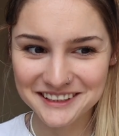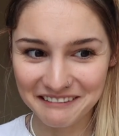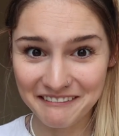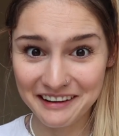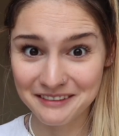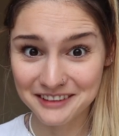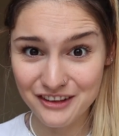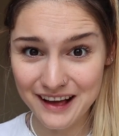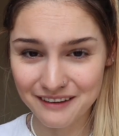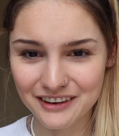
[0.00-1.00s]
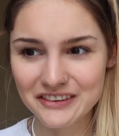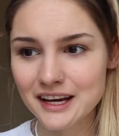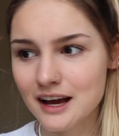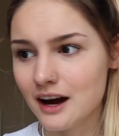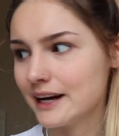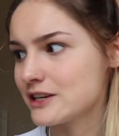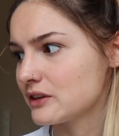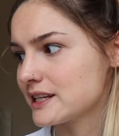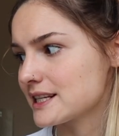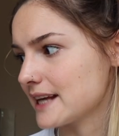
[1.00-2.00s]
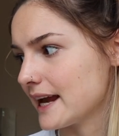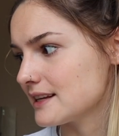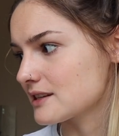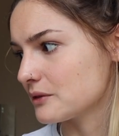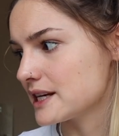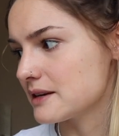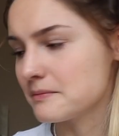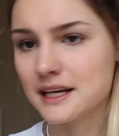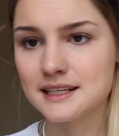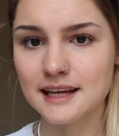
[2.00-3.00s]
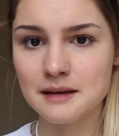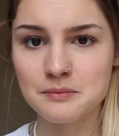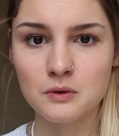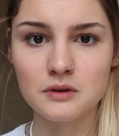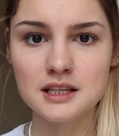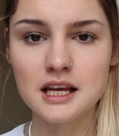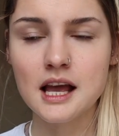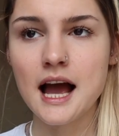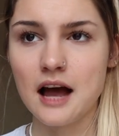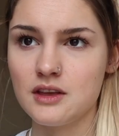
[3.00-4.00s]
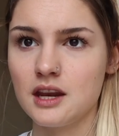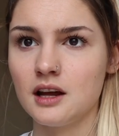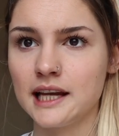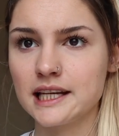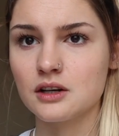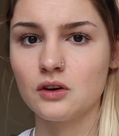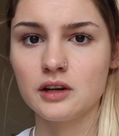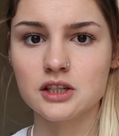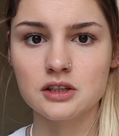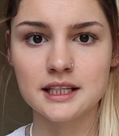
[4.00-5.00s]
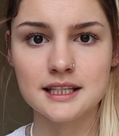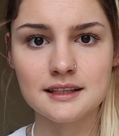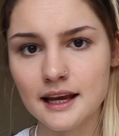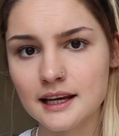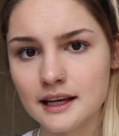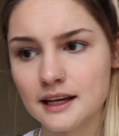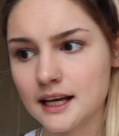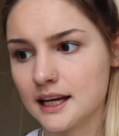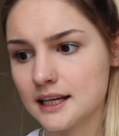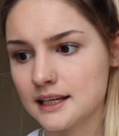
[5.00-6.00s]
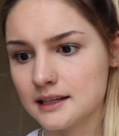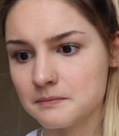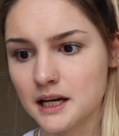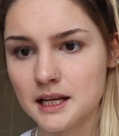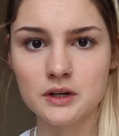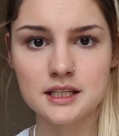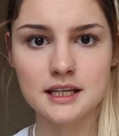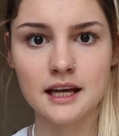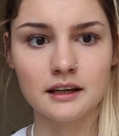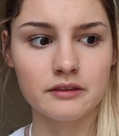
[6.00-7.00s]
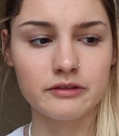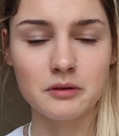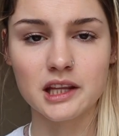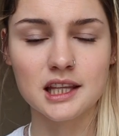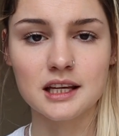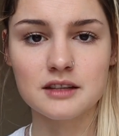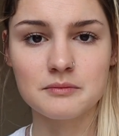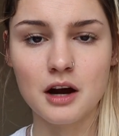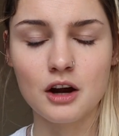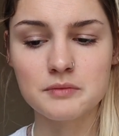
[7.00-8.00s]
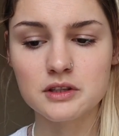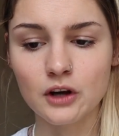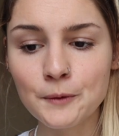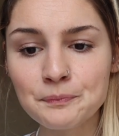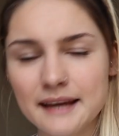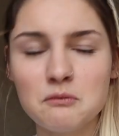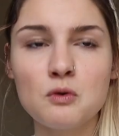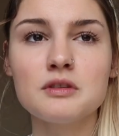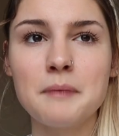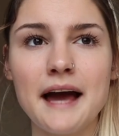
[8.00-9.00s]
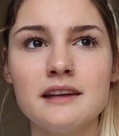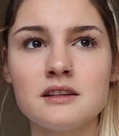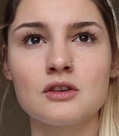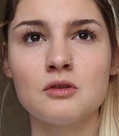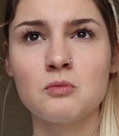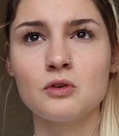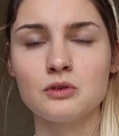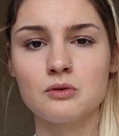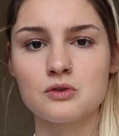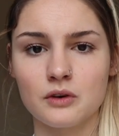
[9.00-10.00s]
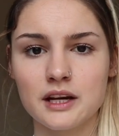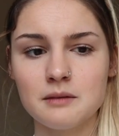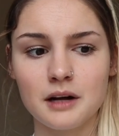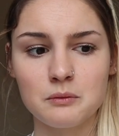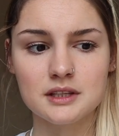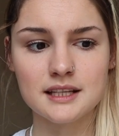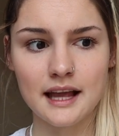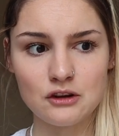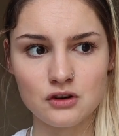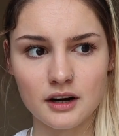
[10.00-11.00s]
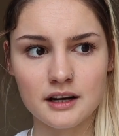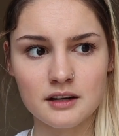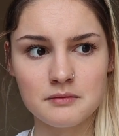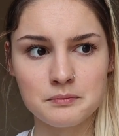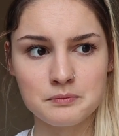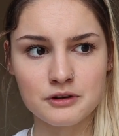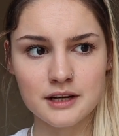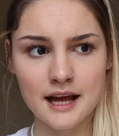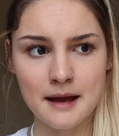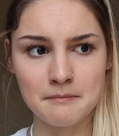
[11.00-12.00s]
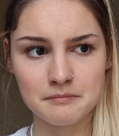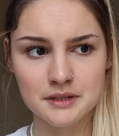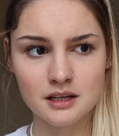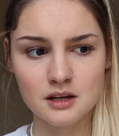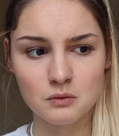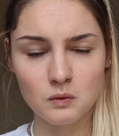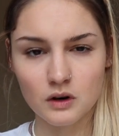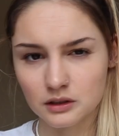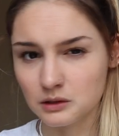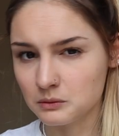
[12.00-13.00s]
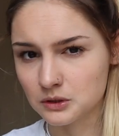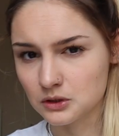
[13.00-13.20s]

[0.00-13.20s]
so I went home and got that one. I joined skate, so I needed my skateboard, and then later on I joined sailing and I needed my buoyancy aid and a few other things from home. So it will depend on what you join, but I would say try and preempt what you will